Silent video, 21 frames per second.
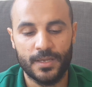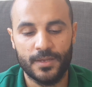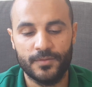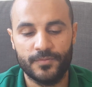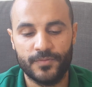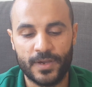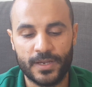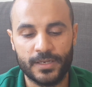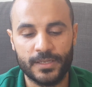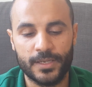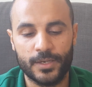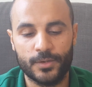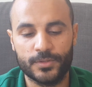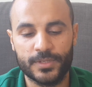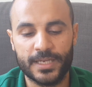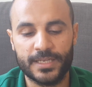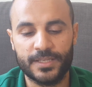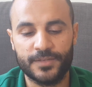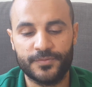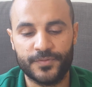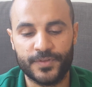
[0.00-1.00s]
Finally, I would
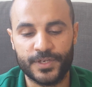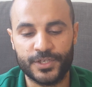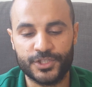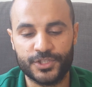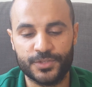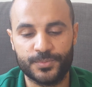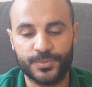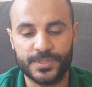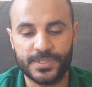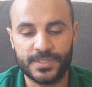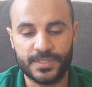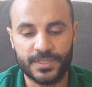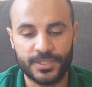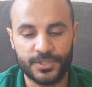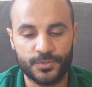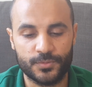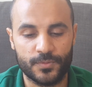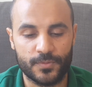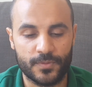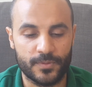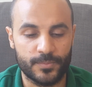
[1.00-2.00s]
like to finish the
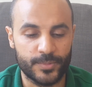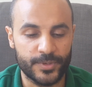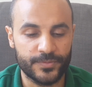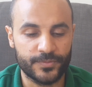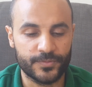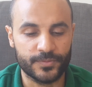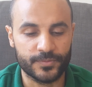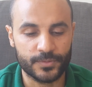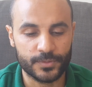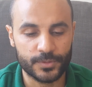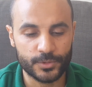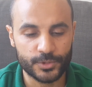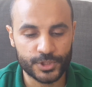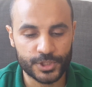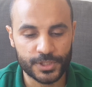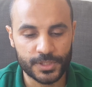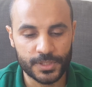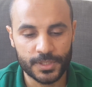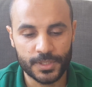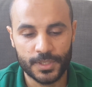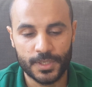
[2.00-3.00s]
presentation with a brief
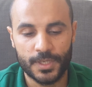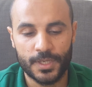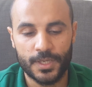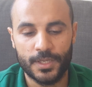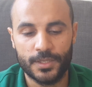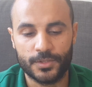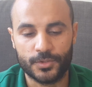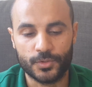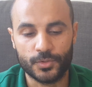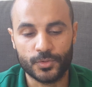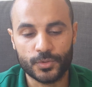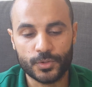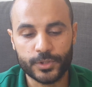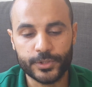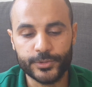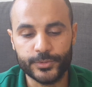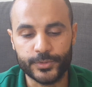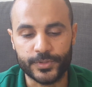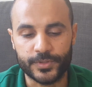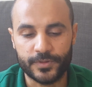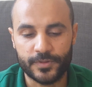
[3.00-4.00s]
conclusion. To
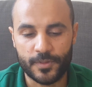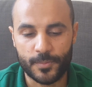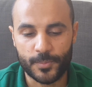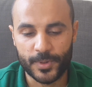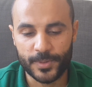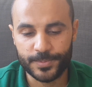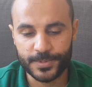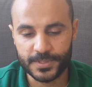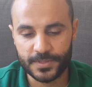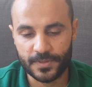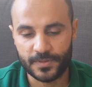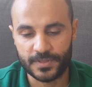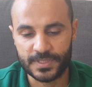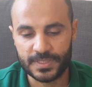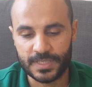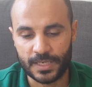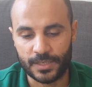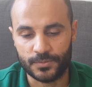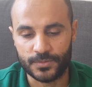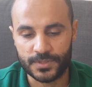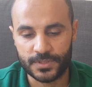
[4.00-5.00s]
conclude, the purpose of the
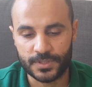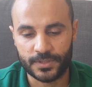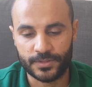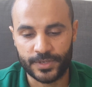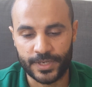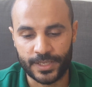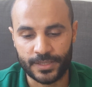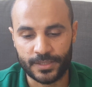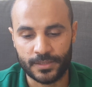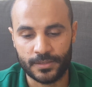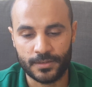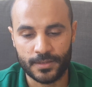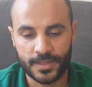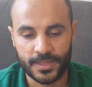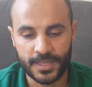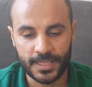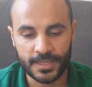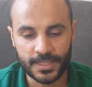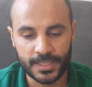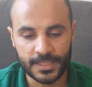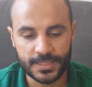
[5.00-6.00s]
study was to create an
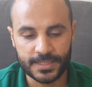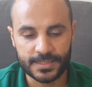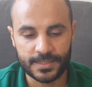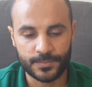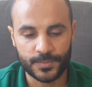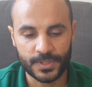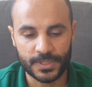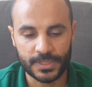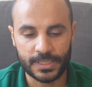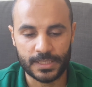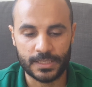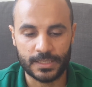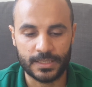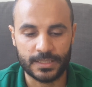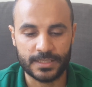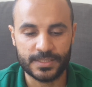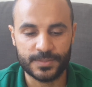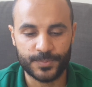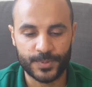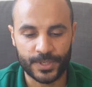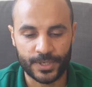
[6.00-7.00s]
authentic simulated
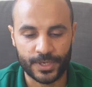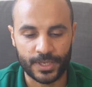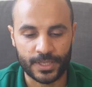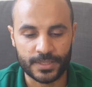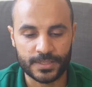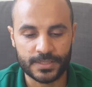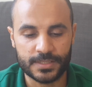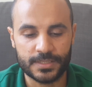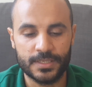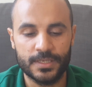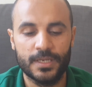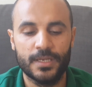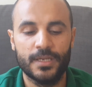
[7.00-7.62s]
experience